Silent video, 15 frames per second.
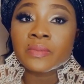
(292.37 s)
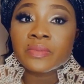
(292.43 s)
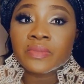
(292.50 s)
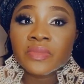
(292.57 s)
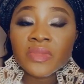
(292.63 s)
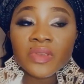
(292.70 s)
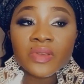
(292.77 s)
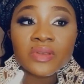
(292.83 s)
you
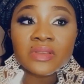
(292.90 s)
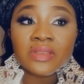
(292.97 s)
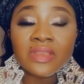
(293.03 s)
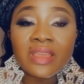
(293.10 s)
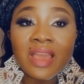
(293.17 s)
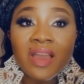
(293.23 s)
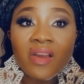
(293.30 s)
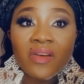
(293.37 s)
see
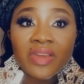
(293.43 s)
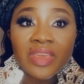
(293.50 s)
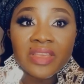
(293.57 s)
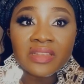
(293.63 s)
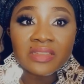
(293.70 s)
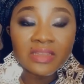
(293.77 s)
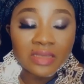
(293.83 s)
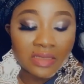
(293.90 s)
how easy
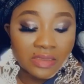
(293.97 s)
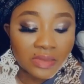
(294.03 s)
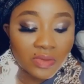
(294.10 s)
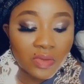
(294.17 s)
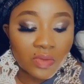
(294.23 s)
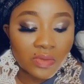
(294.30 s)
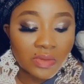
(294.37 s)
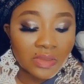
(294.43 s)
it goes
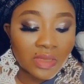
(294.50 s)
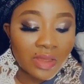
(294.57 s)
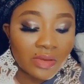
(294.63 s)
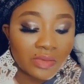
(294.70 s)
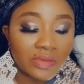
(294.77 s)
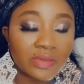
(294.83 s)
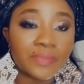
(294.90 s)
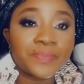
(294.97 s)
out.
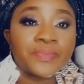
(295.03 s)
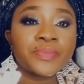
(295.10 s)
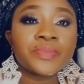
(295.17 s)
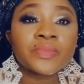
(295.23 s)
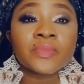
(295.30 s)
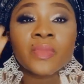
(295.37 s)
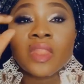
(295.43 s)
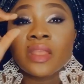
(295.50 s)

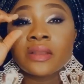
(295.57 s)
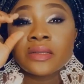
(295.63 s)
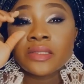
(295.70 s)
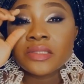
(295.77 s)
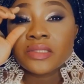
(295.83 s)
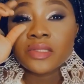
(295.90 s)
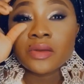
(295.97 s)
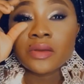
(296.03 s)

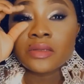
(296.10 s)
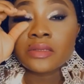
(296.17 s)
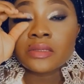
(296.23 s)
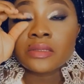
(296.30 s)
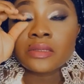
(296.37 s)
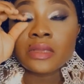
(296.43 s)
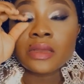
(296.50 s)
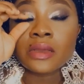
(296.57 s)
Just
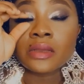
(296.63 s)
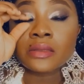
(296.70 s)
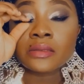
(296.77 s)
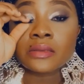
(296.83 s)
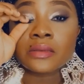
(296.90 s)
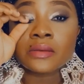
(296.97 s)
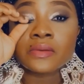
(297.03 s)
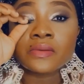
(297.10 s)
that
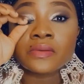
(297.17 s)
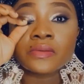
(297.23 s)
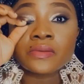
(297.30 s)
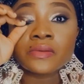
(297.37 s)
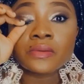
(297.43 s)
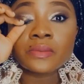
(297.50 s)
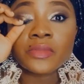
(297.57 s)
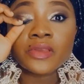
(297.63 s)
from
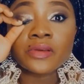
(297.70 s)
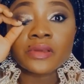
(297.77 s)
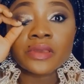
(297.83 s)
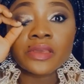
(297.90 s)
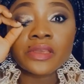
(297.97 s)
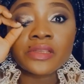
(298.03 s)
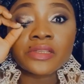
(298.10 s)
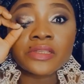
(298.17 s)
your
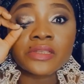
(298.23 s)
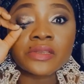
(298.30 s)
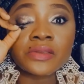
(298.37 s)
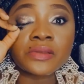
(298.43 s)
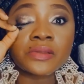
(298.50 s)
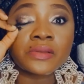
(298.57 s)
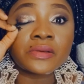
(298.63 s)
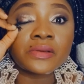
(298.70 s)
kitchen, you
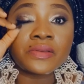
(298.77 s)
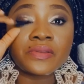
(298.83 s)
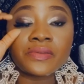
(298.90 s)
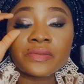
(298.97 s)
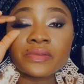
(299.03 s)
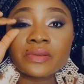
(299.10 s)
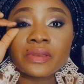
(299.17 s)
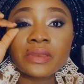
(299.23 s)
don't even
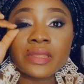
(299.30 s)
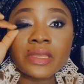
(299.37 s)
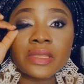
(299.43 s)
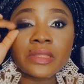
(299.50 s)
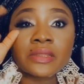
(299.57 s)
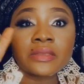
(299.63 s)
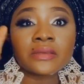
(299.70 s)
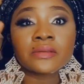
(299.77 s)
need
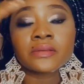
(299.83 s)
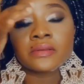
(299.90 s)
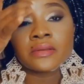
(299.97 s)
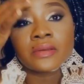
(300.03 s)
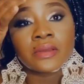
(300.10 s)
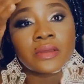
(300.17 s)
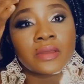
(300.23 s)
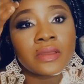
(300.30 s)

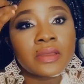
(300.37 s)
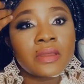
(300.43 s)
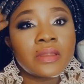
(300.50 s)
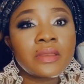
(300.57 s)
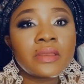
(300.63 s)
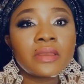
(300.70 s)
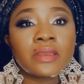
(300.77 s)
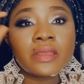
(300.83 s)

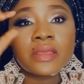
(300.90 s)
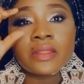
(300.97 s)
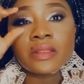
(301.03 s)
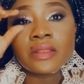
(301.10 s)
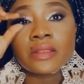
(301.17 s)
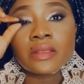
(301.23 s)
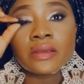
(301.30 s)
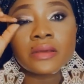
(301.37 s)
need
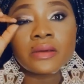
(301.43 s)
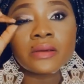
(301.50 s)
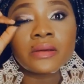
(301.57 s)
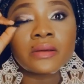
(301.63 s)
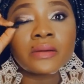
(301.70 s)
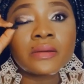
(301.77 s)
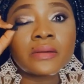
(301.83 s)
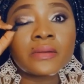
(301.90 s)

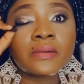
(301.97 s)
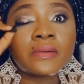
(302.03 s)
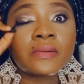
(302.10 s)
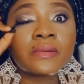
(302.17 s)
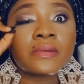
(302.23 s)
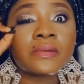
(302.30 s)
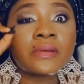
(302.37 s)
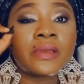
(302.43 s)

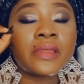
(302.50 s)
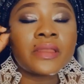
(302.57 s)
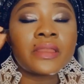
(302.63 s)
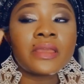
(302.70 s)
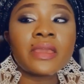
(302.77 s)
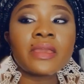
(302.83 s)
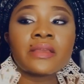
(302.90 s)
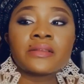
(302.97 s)
any
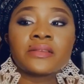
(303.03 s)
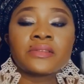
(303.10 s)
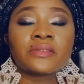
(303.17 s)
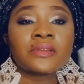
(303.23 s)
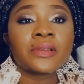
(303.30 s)
extra.